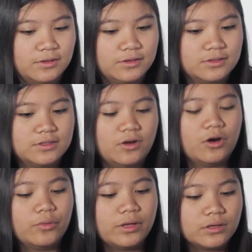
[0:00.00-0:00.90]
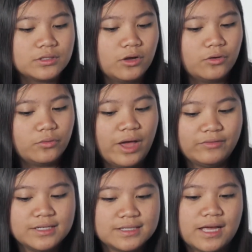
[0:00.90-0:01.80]
But be sure all group
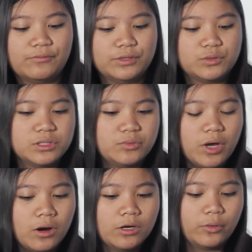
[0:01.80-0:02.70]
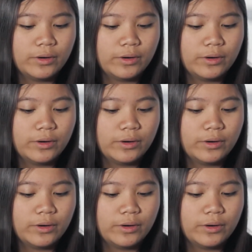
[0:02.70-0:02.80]
members can touch and